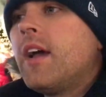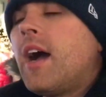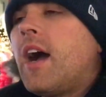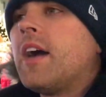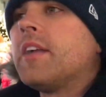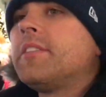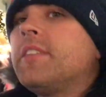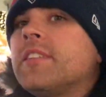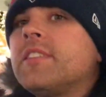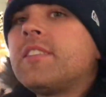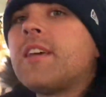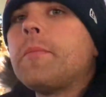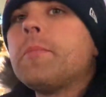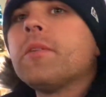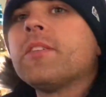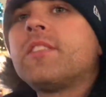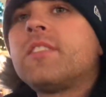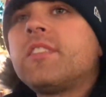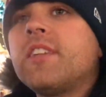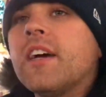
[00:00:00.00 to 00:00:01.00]
On
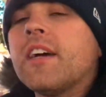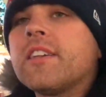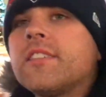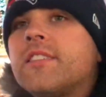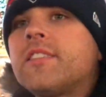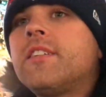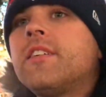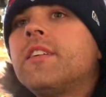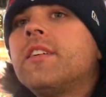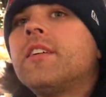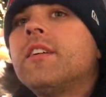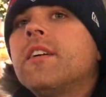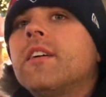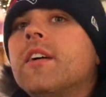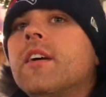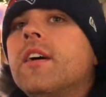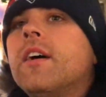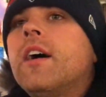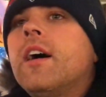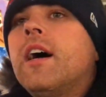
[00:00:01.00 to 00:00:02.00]
December 6th,
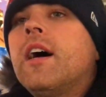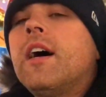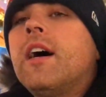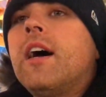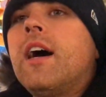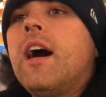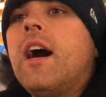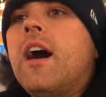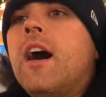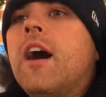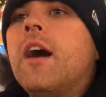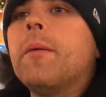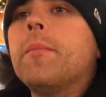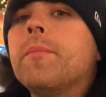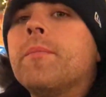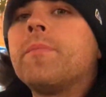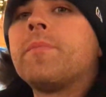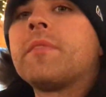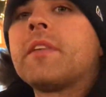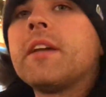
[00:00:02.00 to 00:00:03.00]

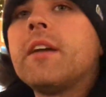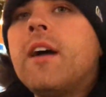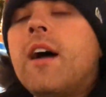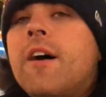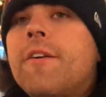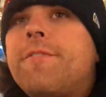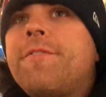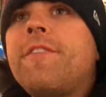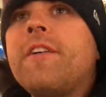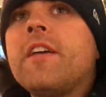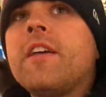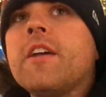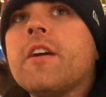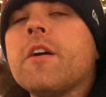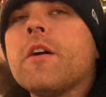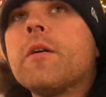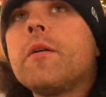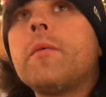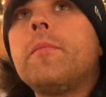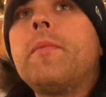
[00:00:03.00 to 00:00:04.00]
a
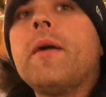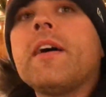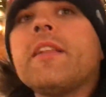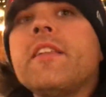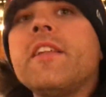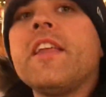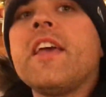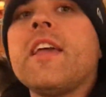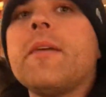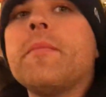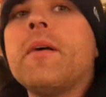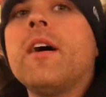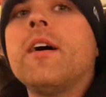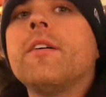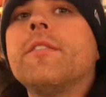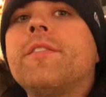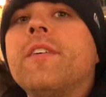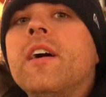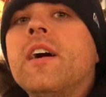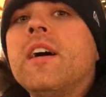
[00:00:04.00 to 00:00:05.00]
figure by the name
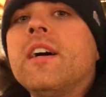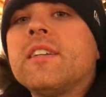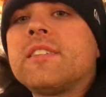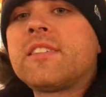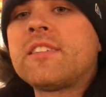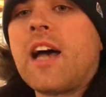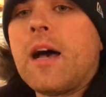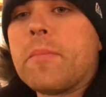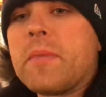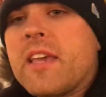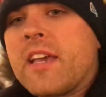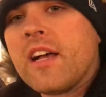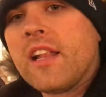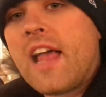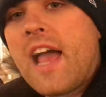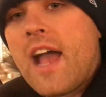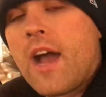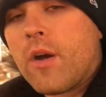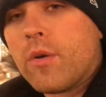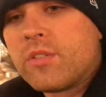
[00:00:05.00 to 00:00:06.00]
of Sami
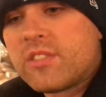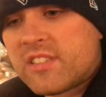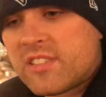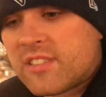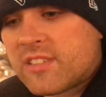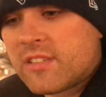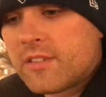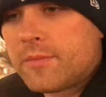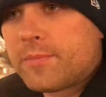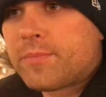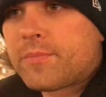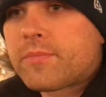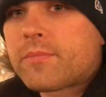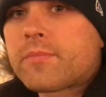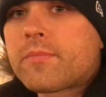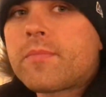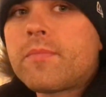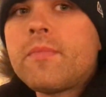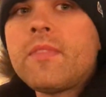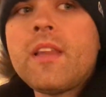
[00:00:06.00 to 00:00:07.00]
Claus
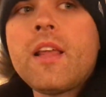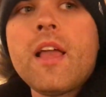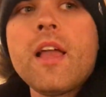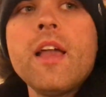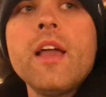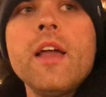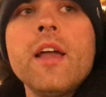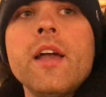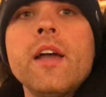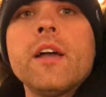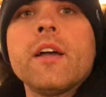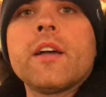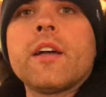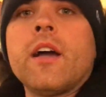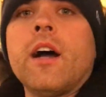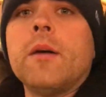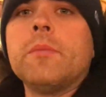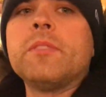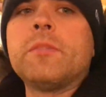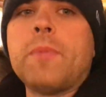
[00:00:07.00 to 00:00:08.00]

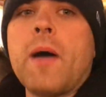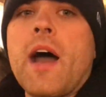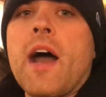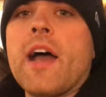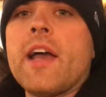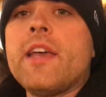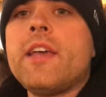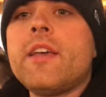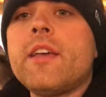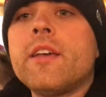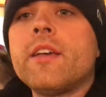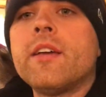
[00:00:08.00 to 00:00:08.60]
comes by,